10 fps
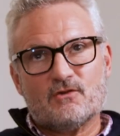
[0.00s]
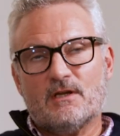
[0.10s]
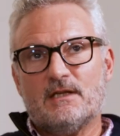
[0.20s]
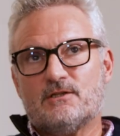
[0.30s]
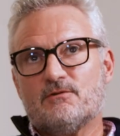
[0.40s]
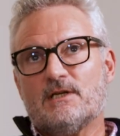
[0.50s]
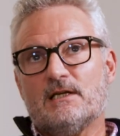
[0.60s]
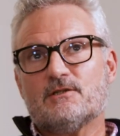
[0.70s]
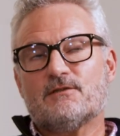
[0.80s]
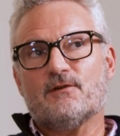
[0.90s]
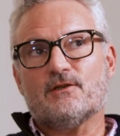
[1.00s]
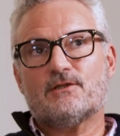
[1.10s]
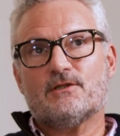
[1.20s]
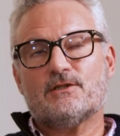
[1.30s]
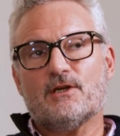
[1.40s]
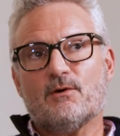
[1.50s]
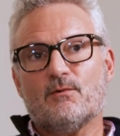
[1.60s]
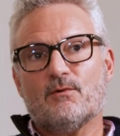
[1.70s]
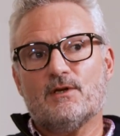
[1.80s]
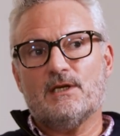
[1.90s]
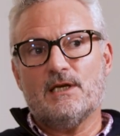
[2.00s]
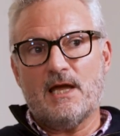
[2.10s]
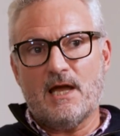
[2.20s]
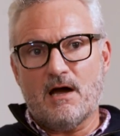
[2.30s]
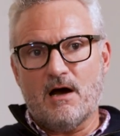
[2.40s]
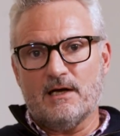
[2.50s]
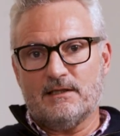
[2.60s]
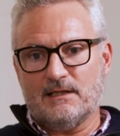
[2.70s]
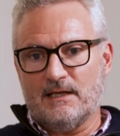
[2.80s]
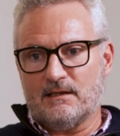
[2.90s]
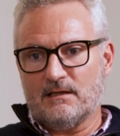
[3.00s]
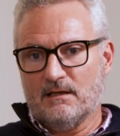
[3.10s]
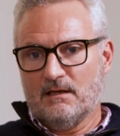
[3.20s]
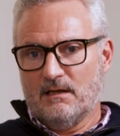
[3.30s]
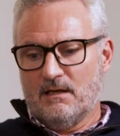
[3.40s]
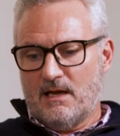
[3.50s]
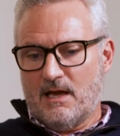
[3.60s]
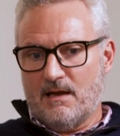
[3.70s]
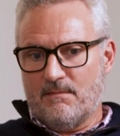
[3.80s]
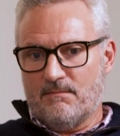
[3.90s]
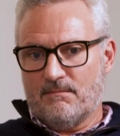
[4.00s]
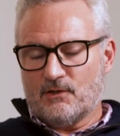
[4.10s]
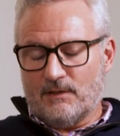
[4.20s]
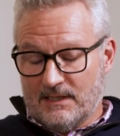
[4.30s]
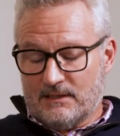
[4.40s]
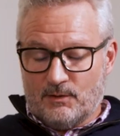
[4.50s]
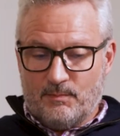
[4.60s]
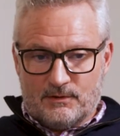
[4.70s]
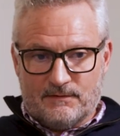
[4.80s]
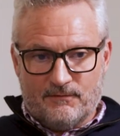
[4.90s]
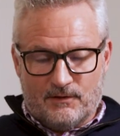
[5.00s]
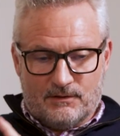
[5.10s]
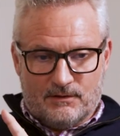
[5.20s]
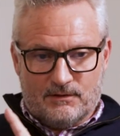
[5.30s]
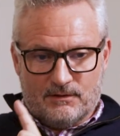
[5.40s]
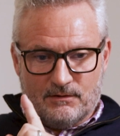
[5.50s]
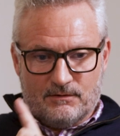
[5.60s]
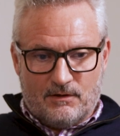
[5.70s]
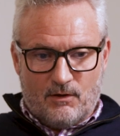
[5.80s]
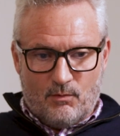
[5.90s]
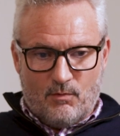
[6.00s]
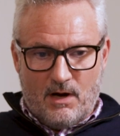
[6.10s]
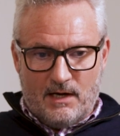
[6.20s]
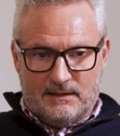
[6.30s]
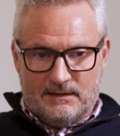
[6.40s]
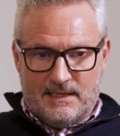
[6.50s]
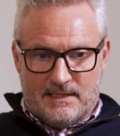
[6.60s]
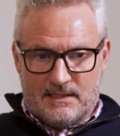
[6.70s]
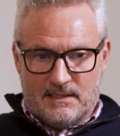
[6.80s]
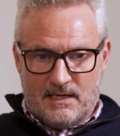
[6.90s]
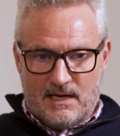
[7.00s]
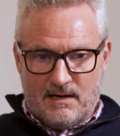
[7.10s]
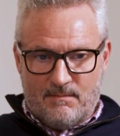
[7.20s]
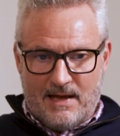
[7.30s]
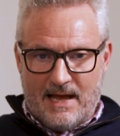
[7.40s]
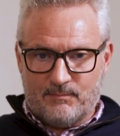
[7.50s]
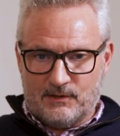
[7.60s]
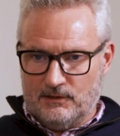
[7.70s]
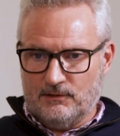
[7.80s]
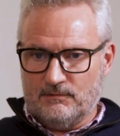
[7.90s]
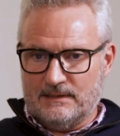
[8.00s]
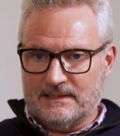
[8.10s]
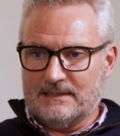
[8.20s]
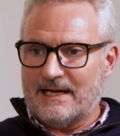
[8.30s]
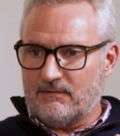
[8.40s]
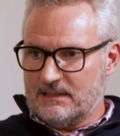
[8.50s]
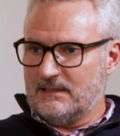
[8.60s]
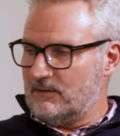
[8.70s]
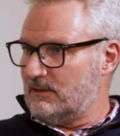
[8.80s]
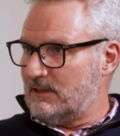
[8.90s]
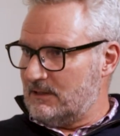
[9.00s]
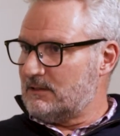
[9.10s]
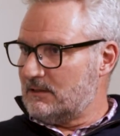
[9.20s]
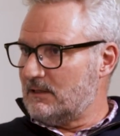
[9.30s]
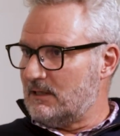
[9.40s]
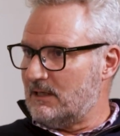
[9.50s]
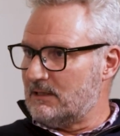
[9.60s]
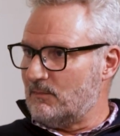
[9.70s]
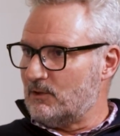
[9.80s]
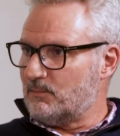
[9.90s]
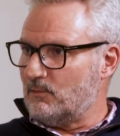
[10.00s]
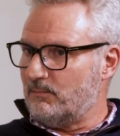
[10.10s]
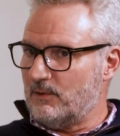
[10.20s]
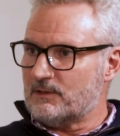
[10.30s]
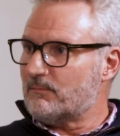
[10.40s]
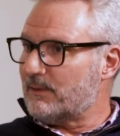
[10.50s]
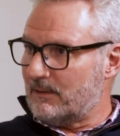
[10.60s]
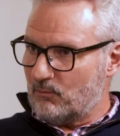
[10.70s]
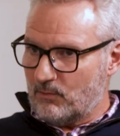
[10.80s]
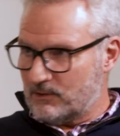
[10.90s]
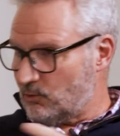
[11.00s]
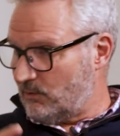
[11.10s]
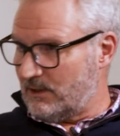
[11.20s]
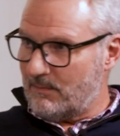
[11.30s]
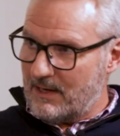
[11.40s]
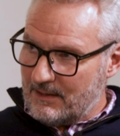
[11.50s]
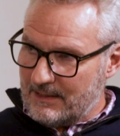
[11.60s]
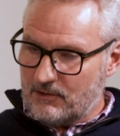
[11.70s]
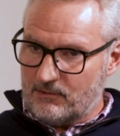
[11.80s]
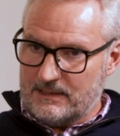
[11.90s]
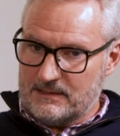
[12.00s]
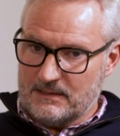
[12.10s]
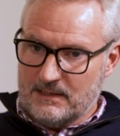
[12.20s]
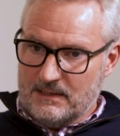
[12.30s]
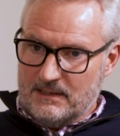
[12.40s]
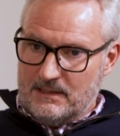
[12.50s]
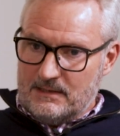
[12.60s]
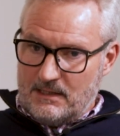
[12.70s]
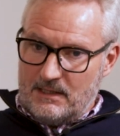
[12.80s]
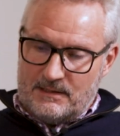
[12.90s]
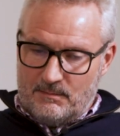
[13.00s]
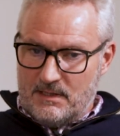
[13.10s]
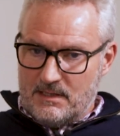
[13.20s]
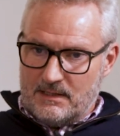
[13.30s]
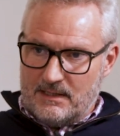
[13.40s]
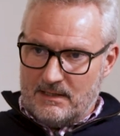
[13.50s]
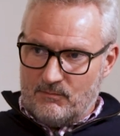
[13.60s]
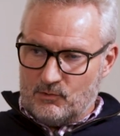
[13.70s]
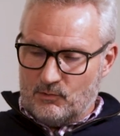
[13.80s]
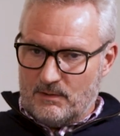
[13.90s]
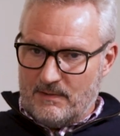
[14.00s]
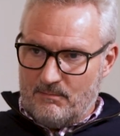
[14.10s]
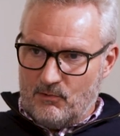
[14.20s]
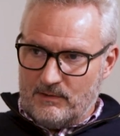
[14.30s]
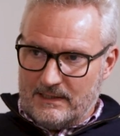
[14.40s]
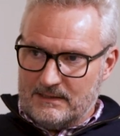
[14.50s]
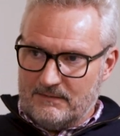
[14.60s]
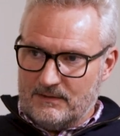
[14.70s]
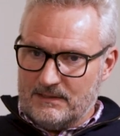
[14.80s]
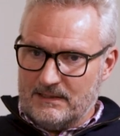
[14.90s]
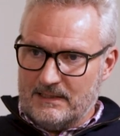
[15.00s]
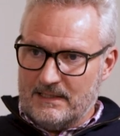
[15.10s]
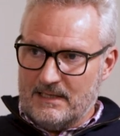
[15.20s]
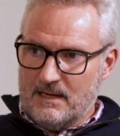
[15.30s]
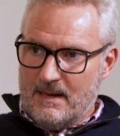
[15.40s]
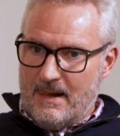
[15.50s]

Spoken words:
So let's do challenges first. So I think, let's do positive first. So I think absolutely the narrative is much more positive. We're talking about increased size of the market. We're talking about more activity.